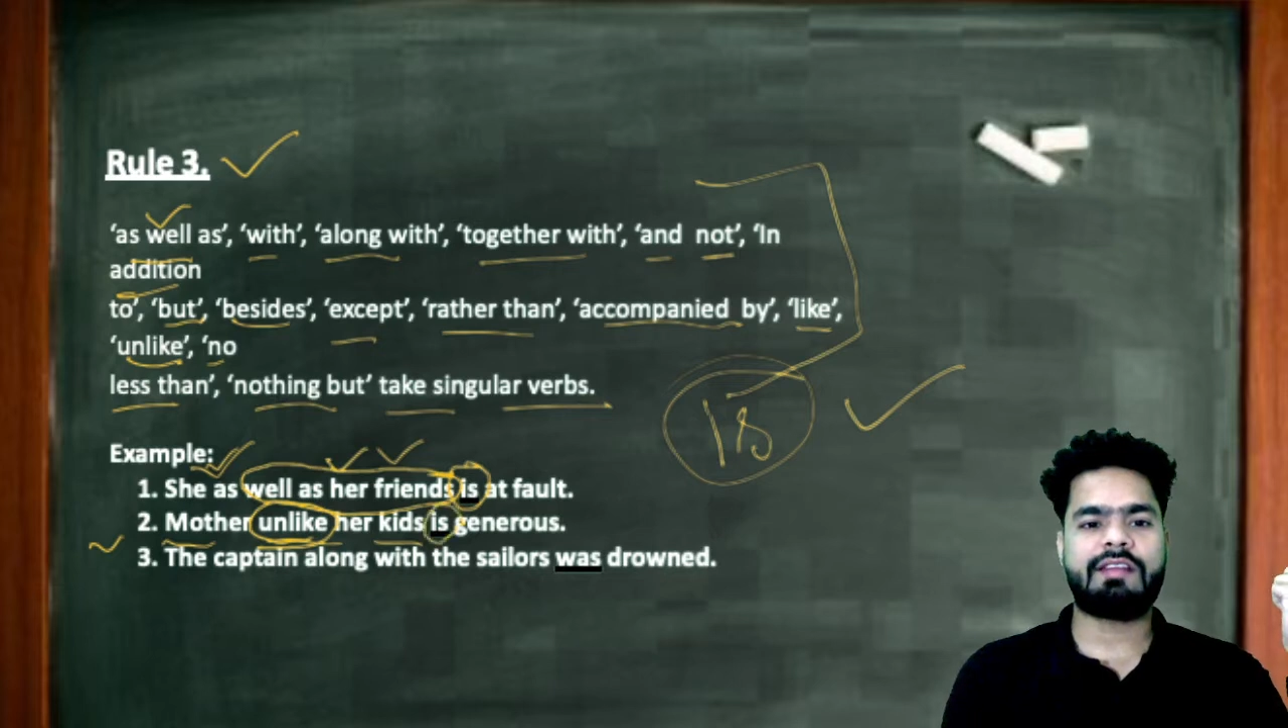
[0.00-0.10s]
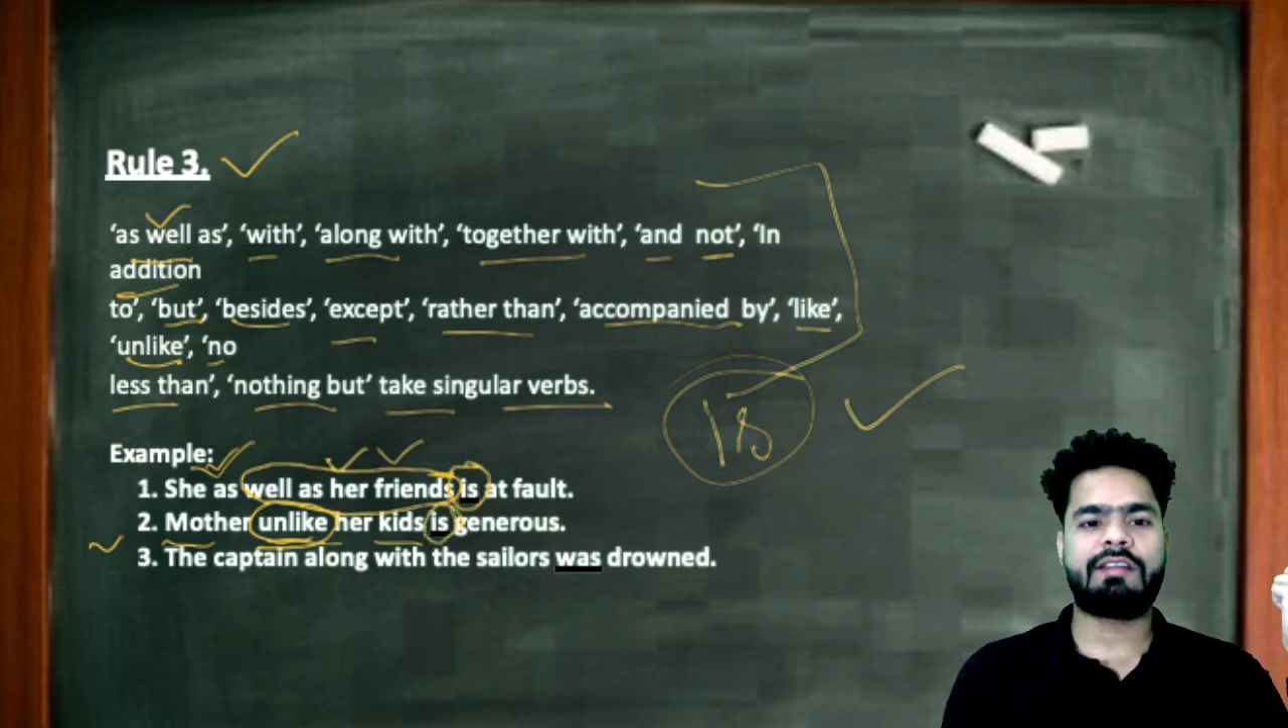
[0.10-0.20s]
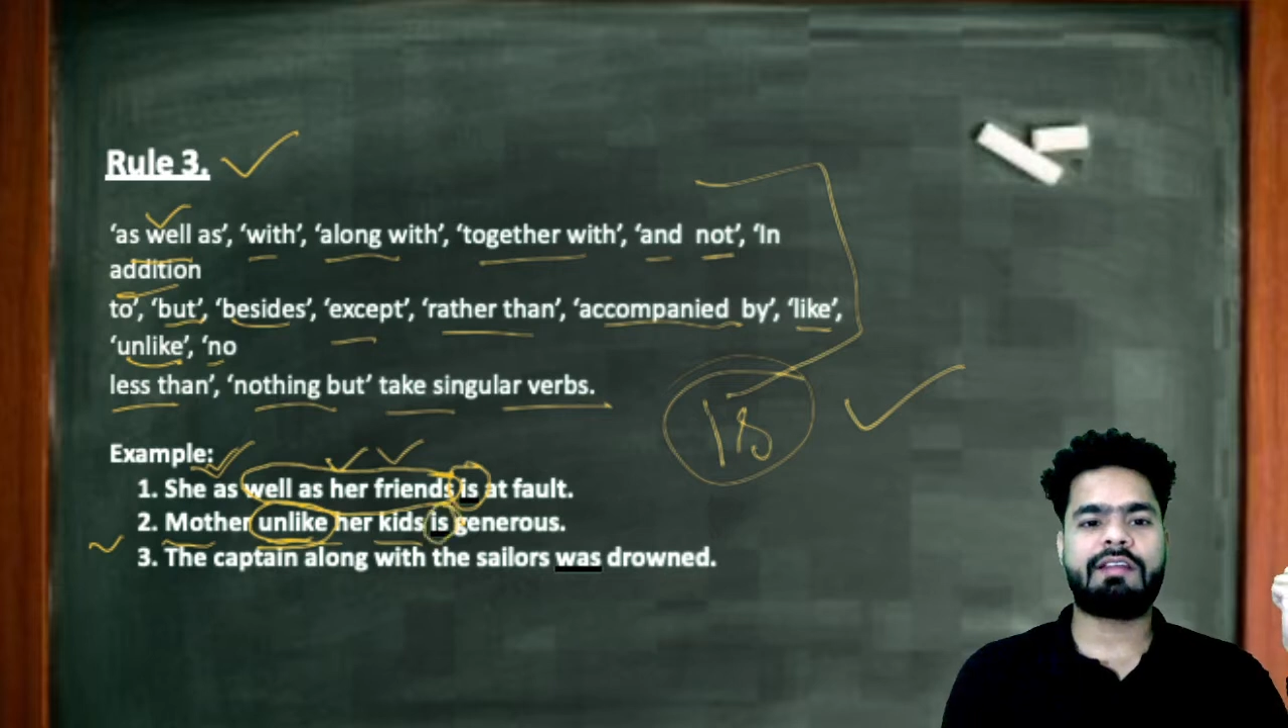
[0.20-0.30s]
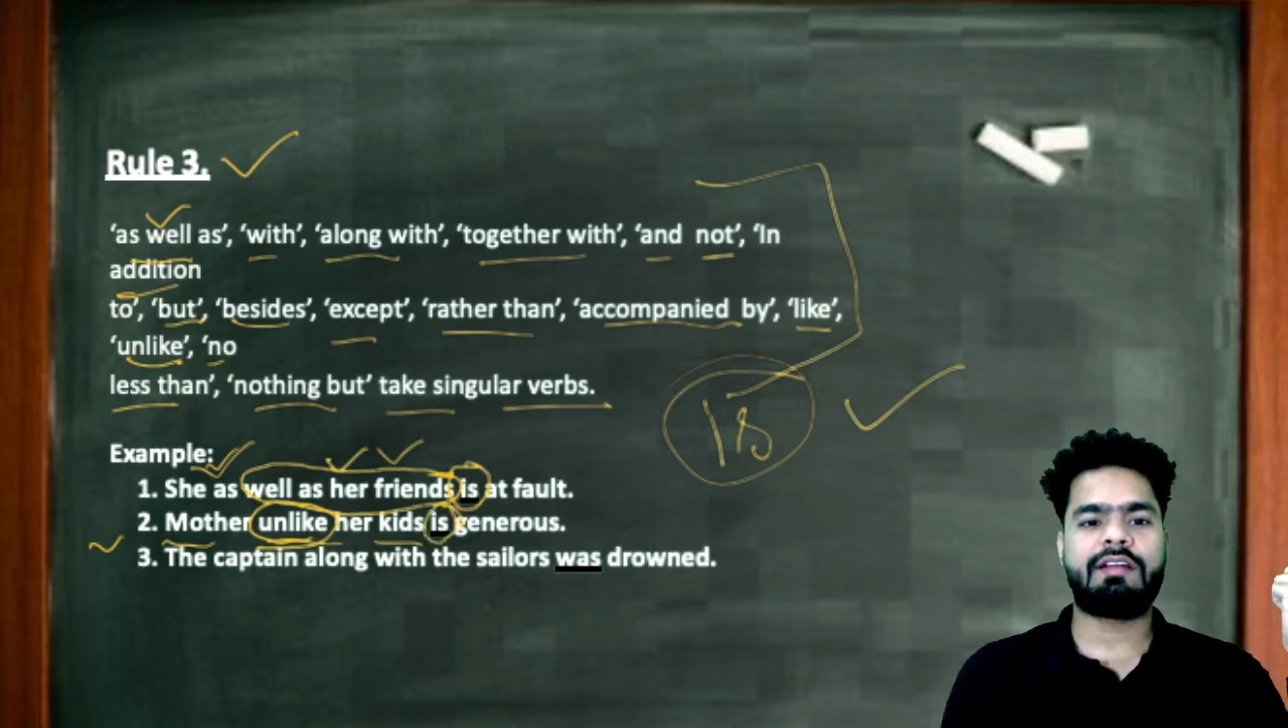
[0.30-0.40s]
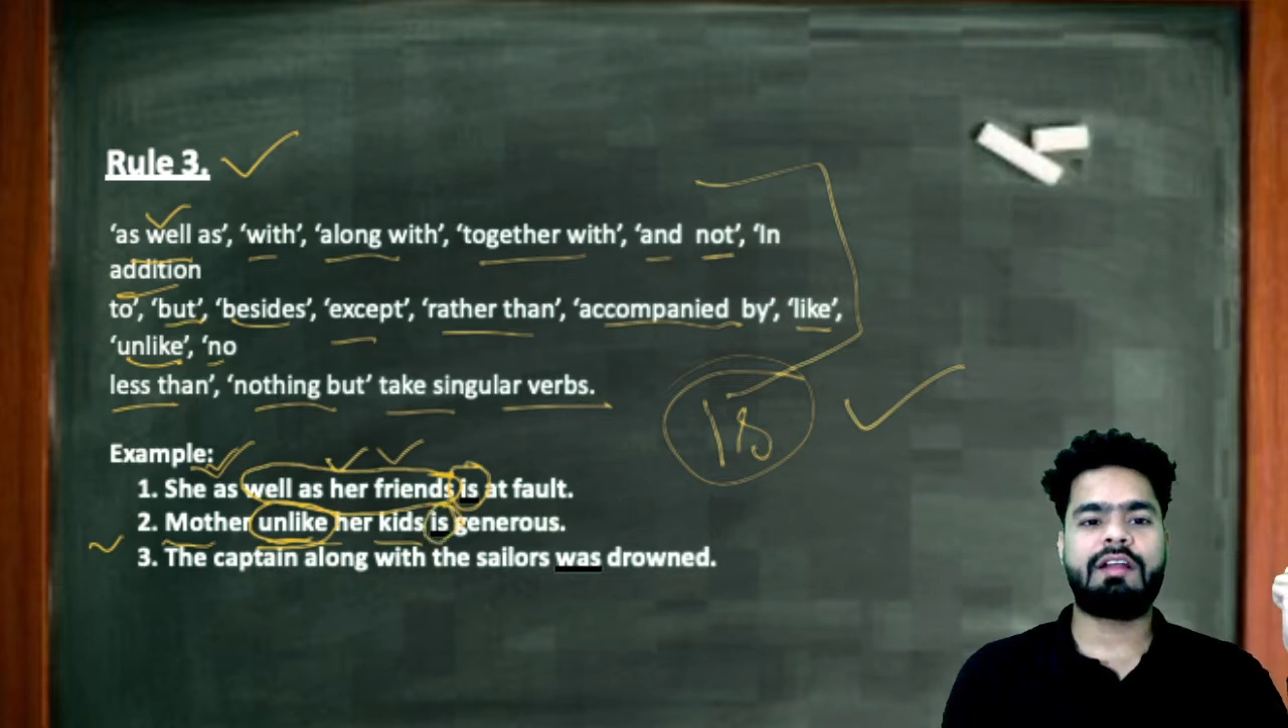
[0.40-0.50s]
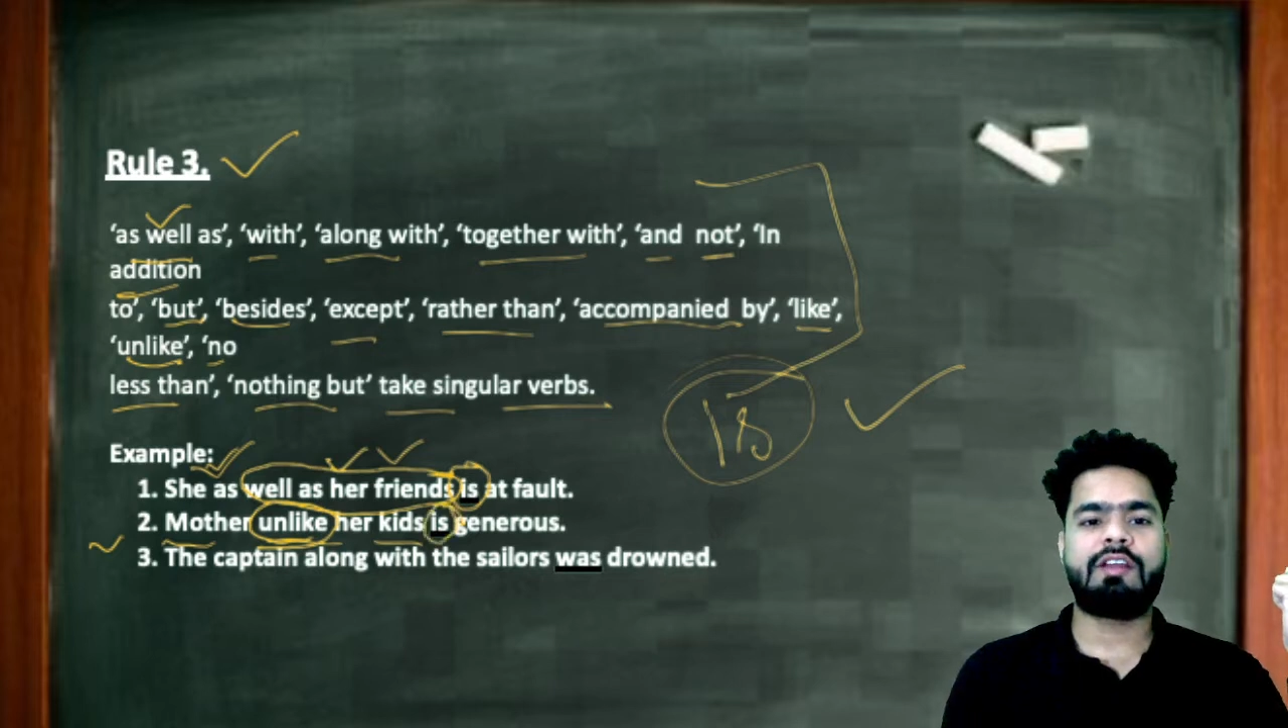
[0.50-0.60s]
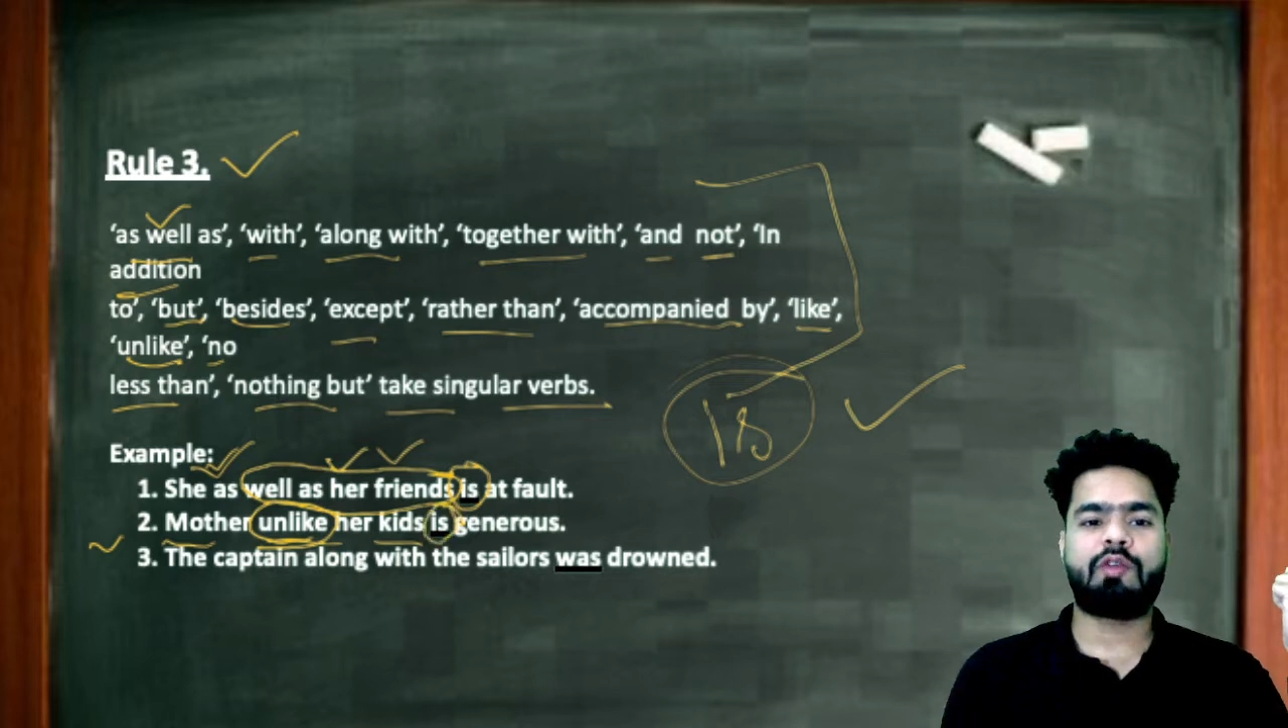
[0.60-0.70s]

is here.